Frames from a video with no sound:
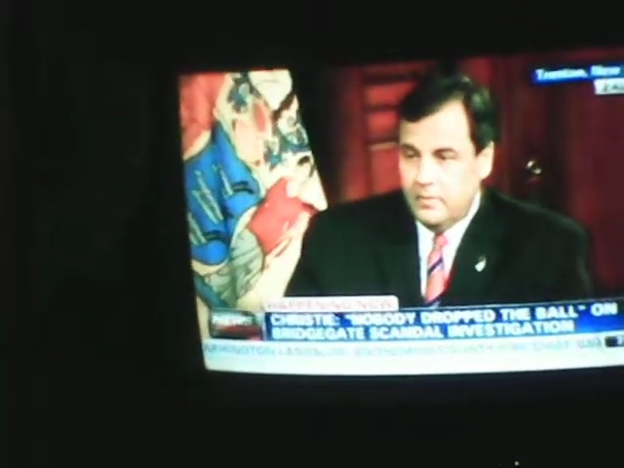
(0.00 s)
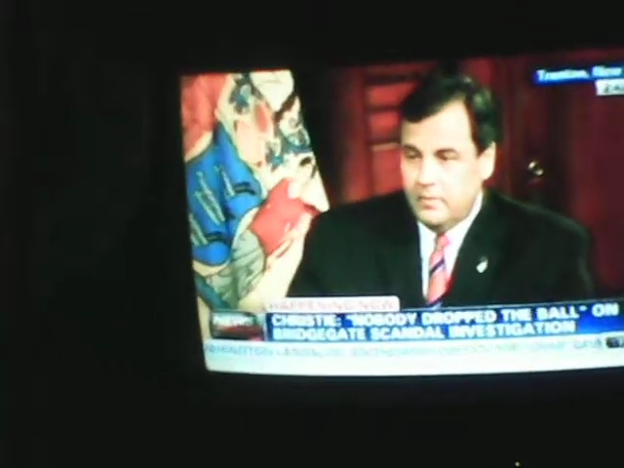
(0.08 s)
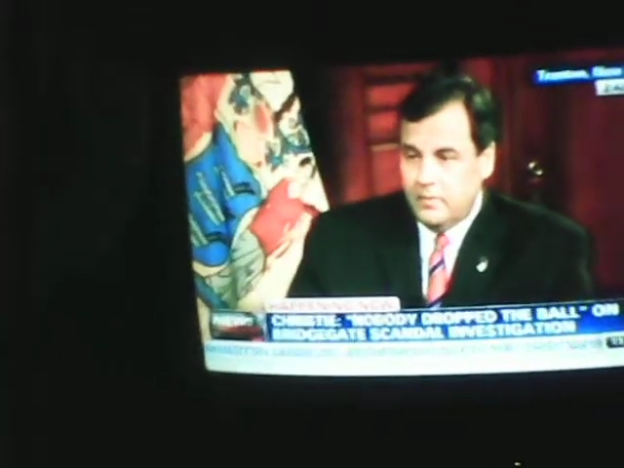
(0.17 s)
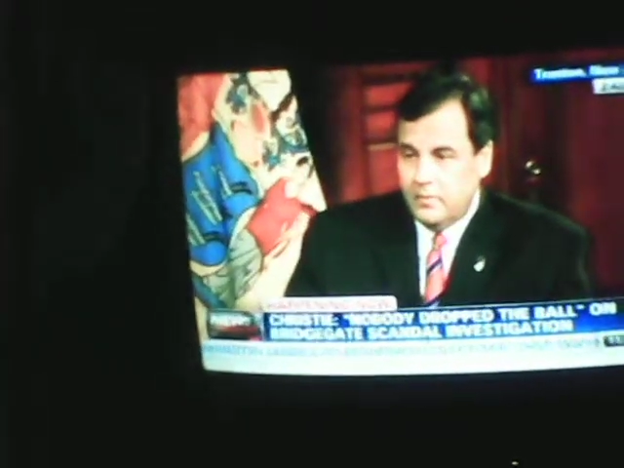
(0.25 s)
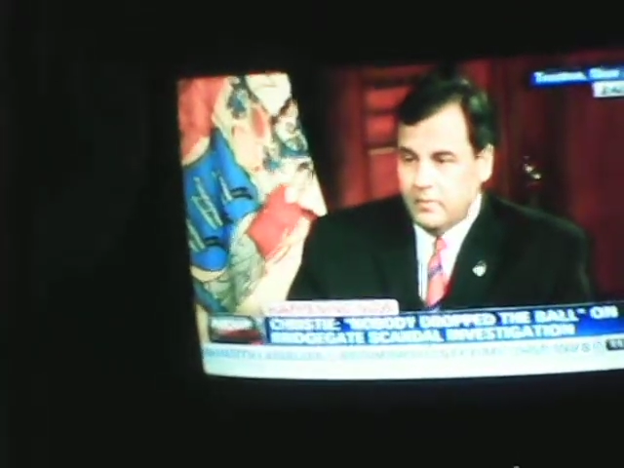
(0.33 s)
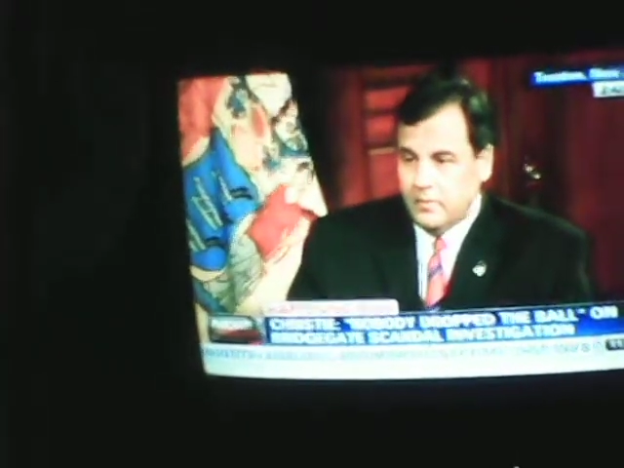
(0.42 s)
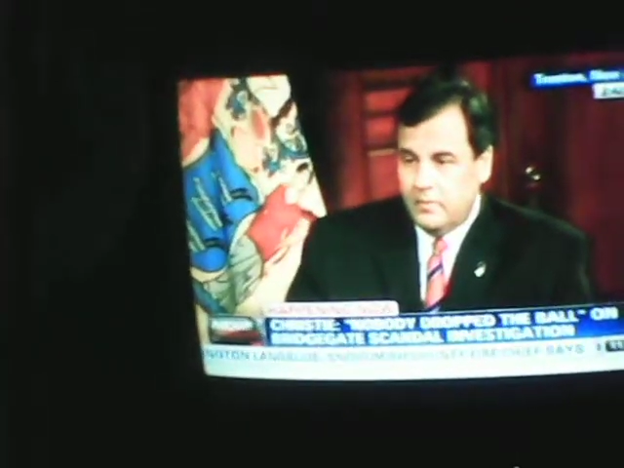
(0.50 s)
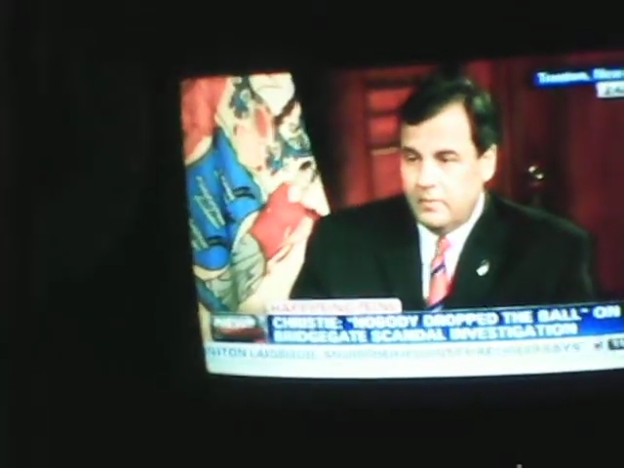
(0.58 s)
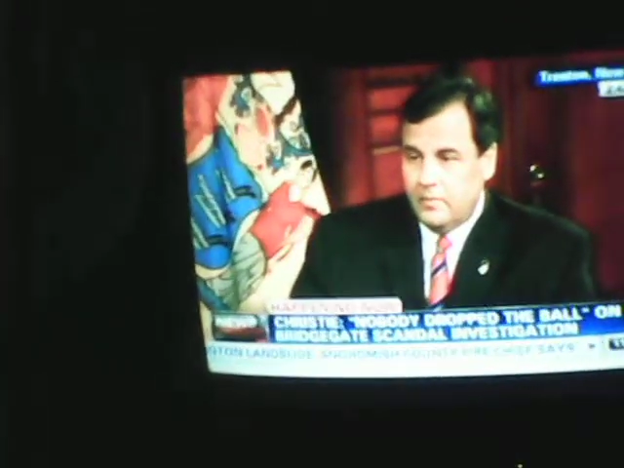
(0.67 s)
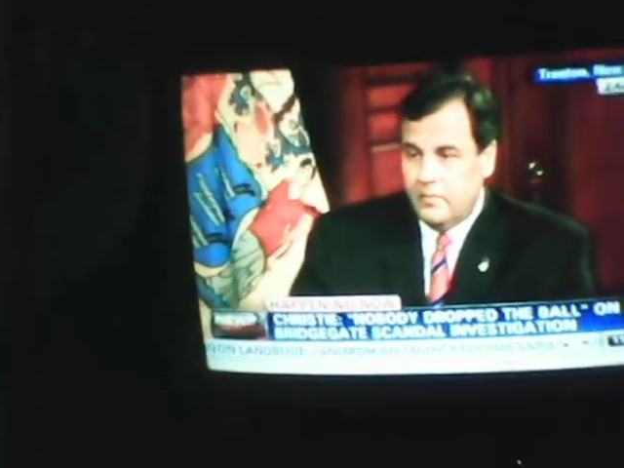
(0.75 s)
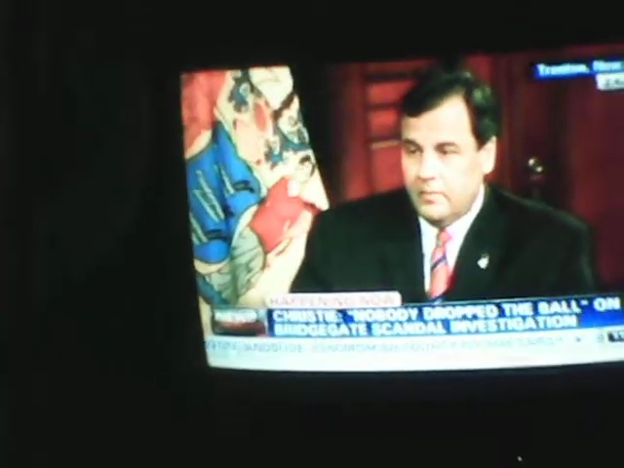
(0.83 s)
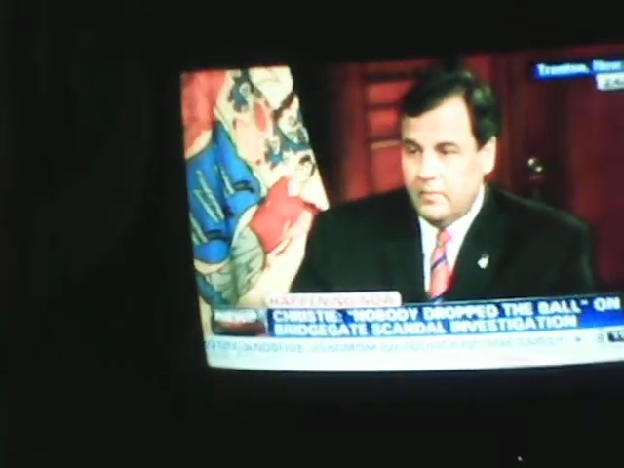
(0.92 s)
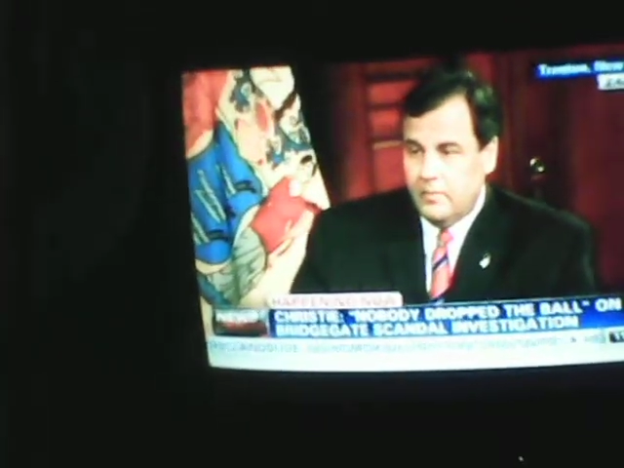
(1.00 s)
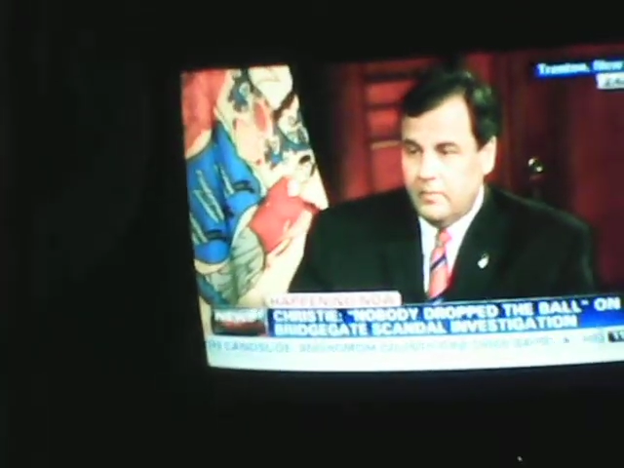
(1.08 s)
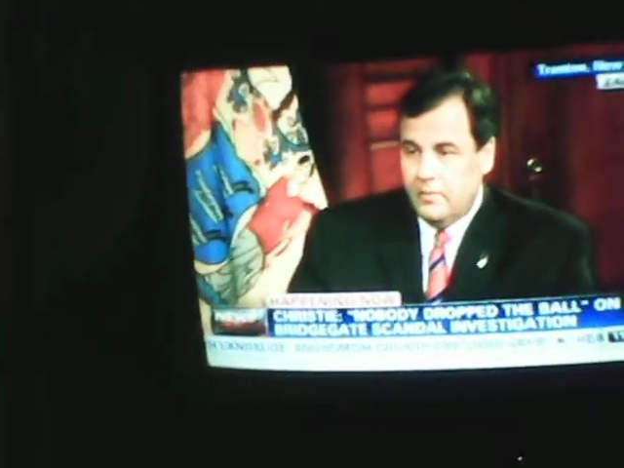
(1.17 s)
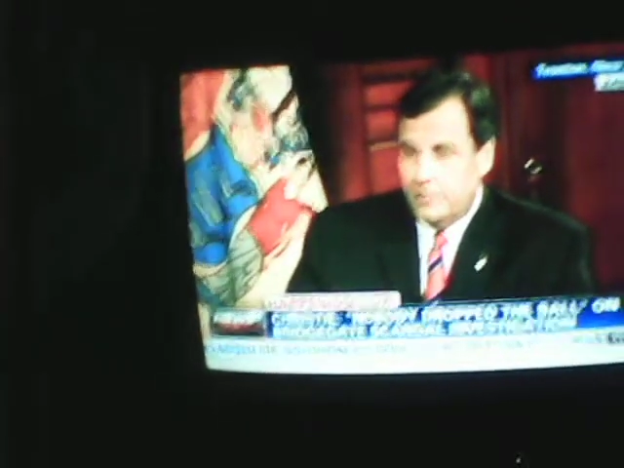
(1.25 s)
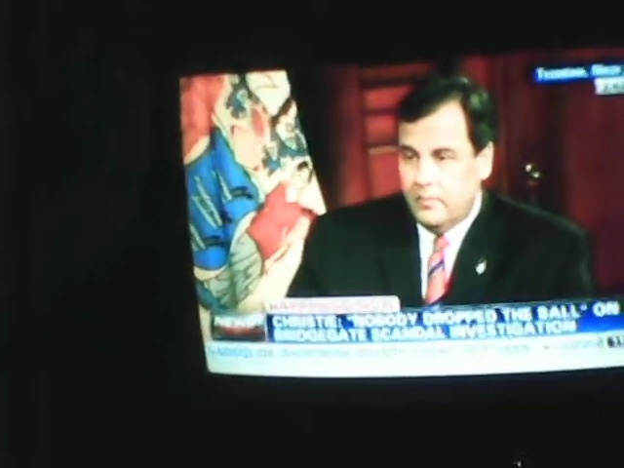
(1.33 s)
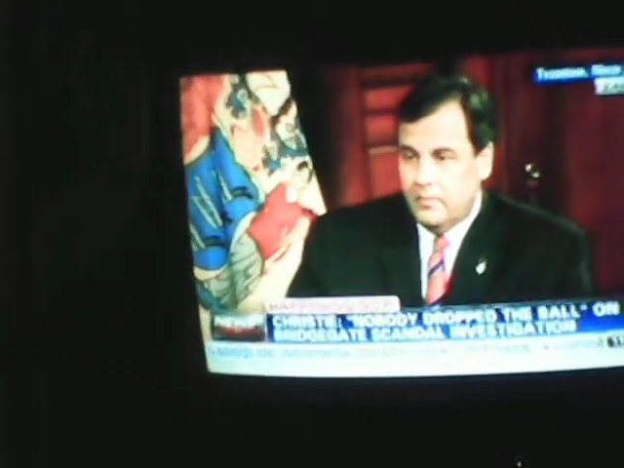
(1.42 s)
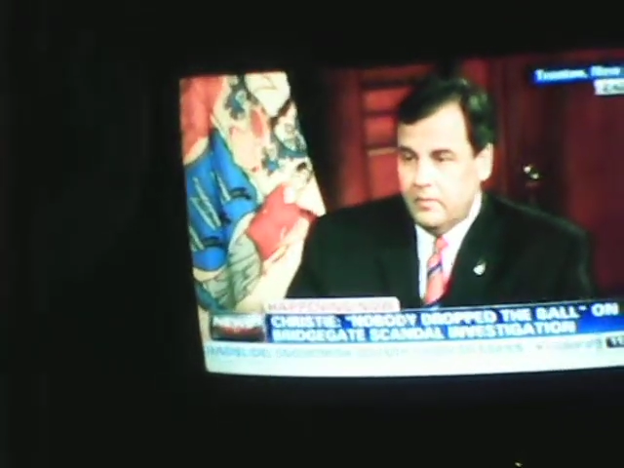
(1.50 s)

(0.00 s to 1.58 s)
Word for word: Since it was the agency that he